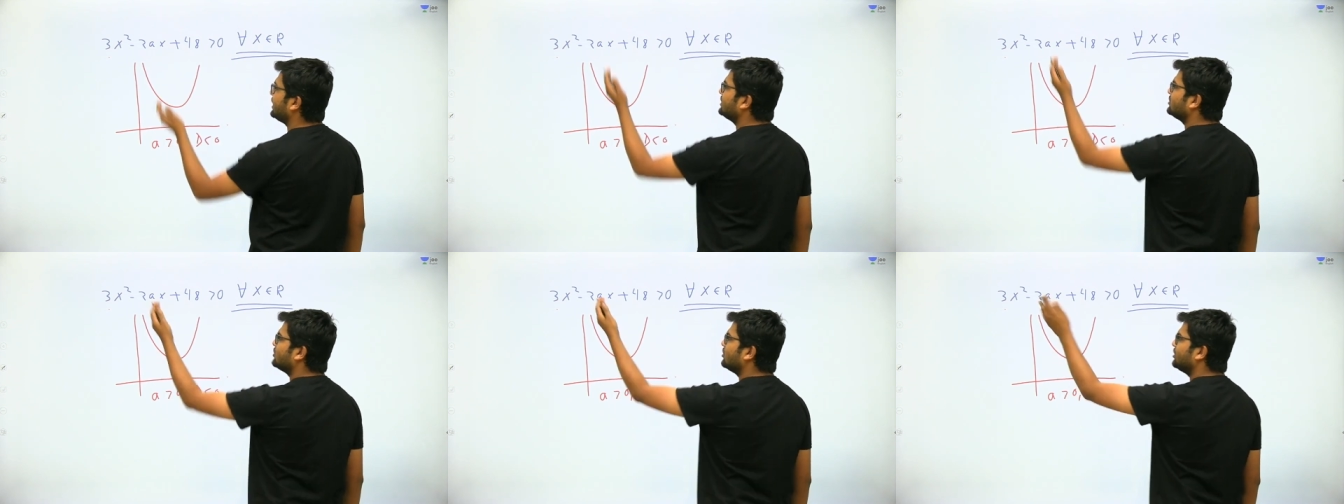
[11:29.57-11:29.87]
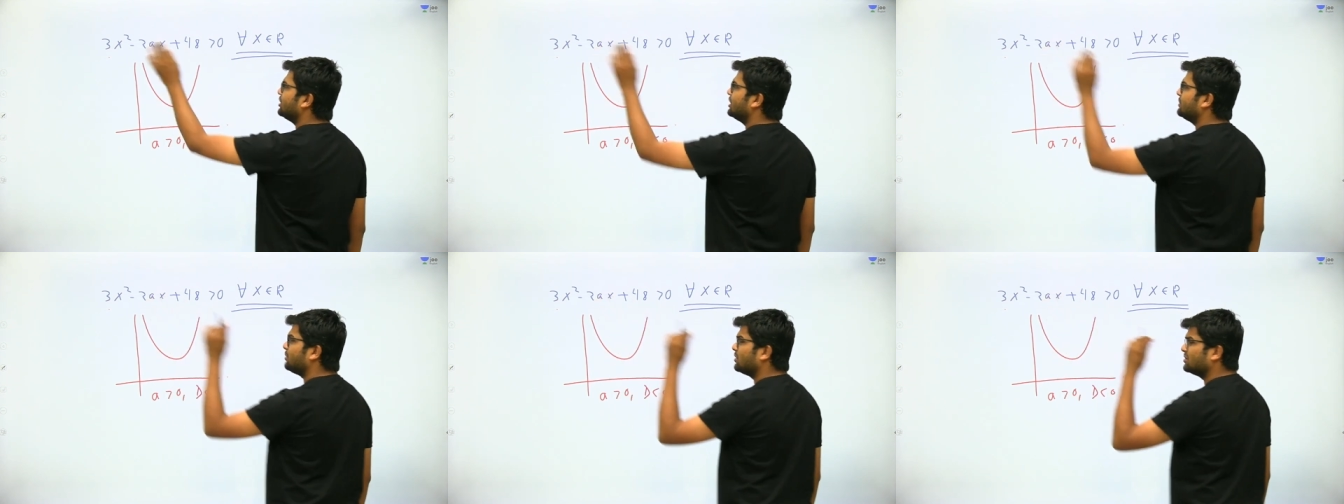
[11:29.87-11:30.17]
a is
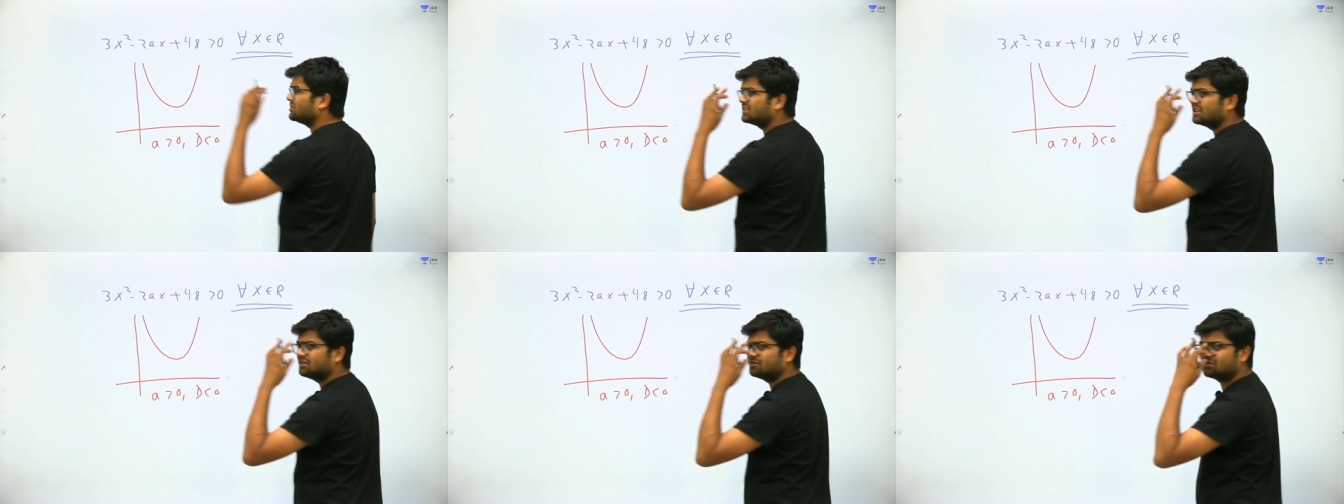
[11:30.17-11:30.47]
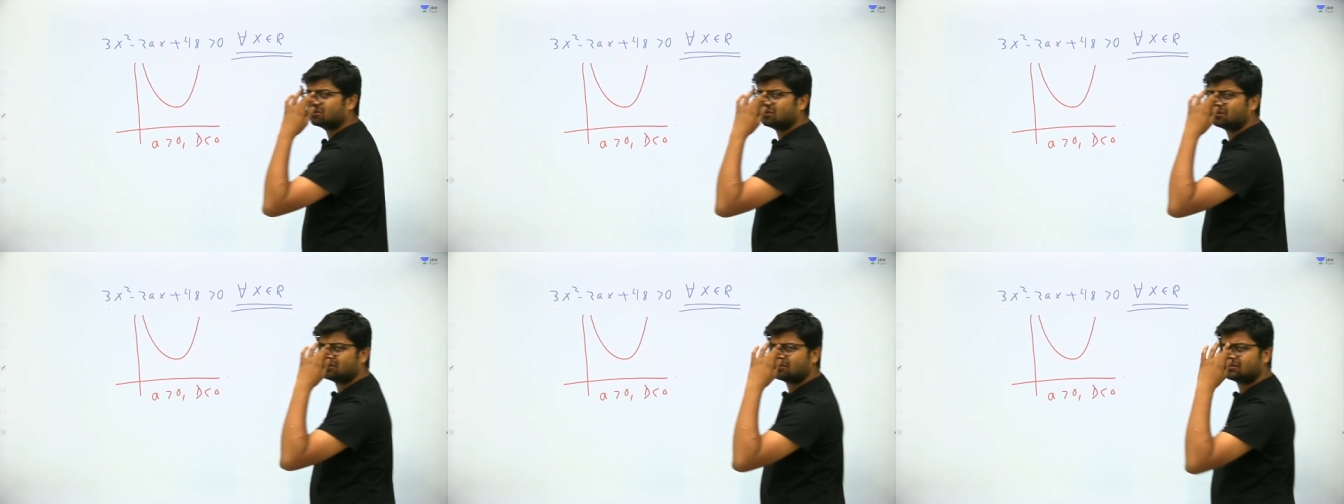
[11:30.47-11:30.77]
already
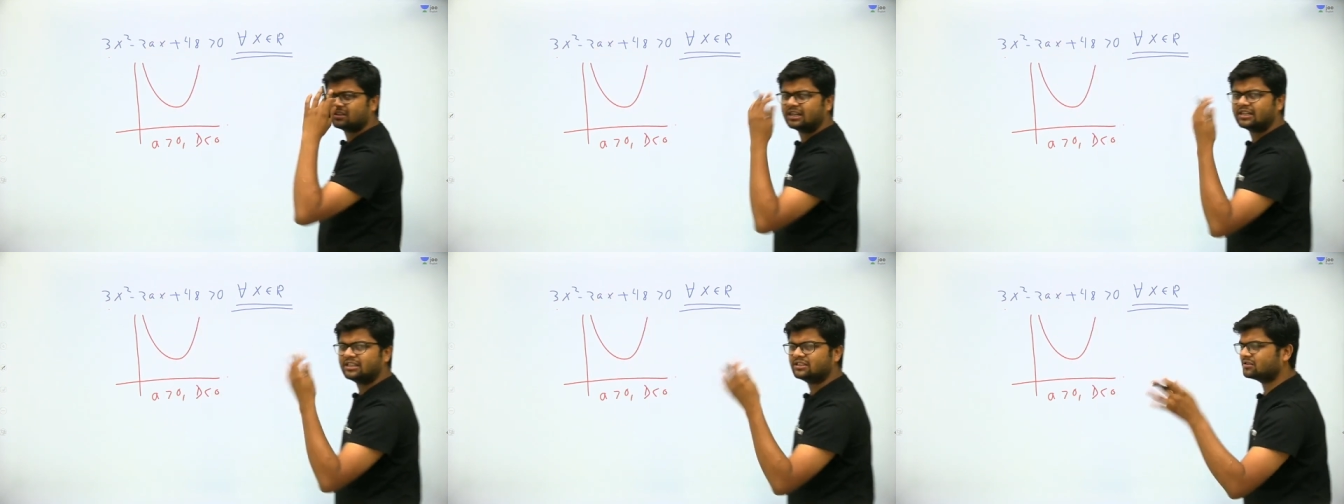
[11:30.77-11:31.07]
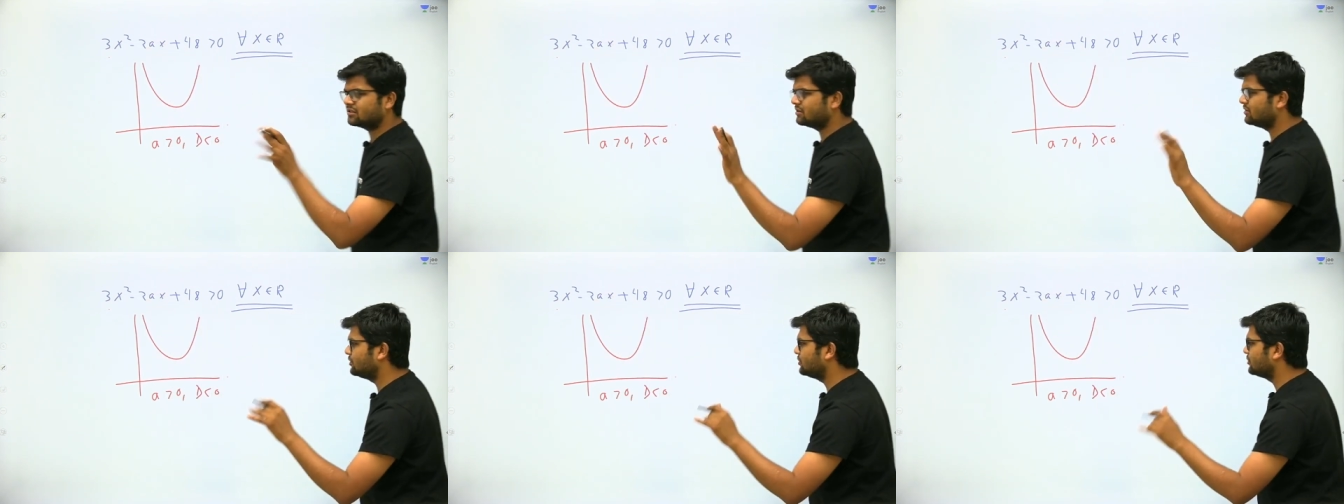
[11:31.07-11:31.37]
positive, so that
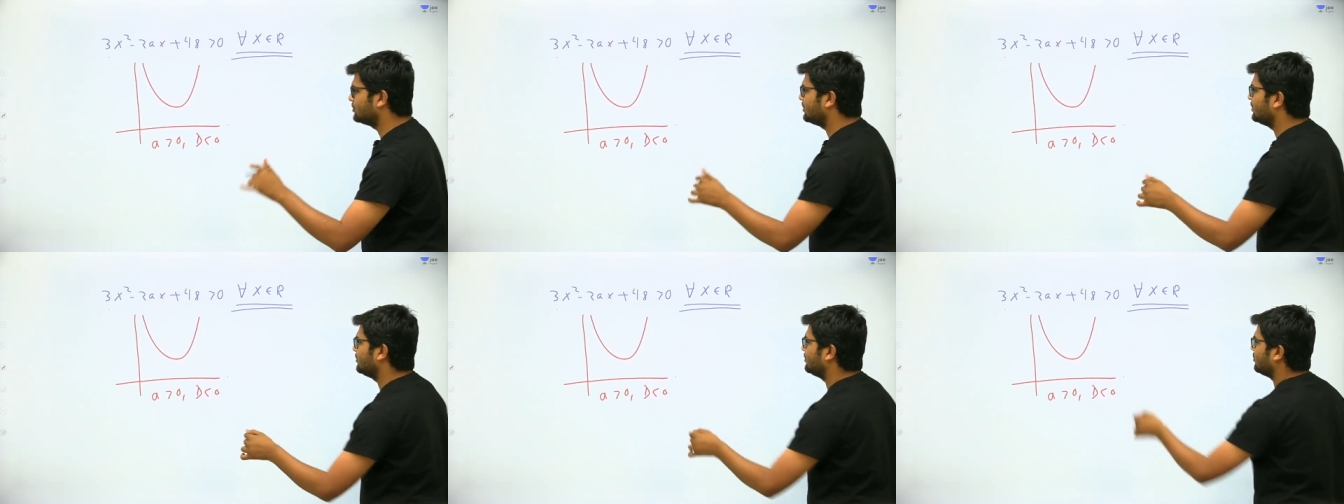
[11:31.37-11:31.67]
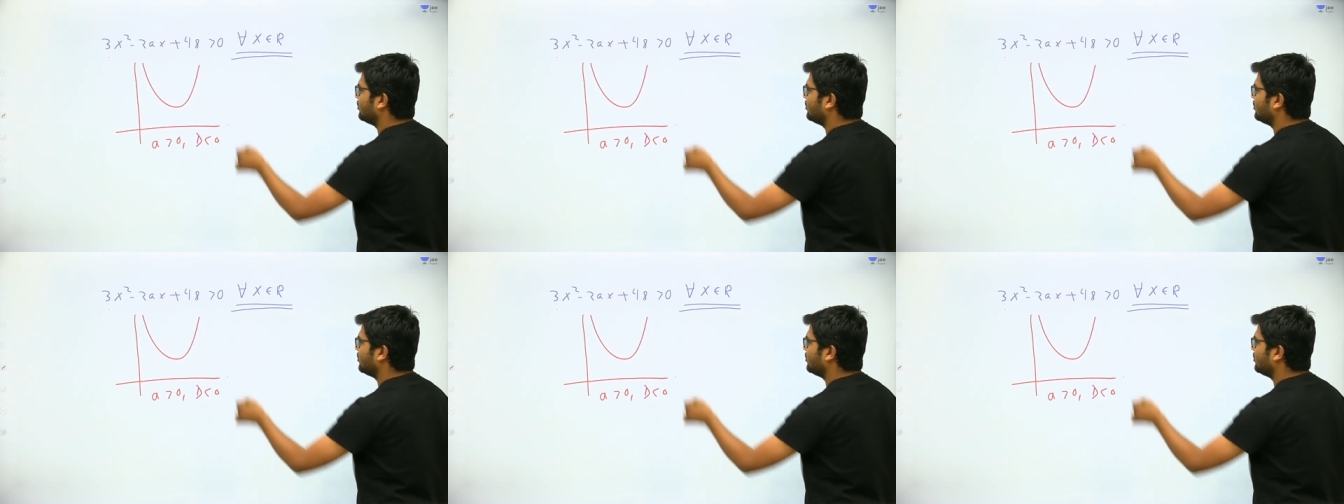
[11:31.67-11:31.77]
is, you know,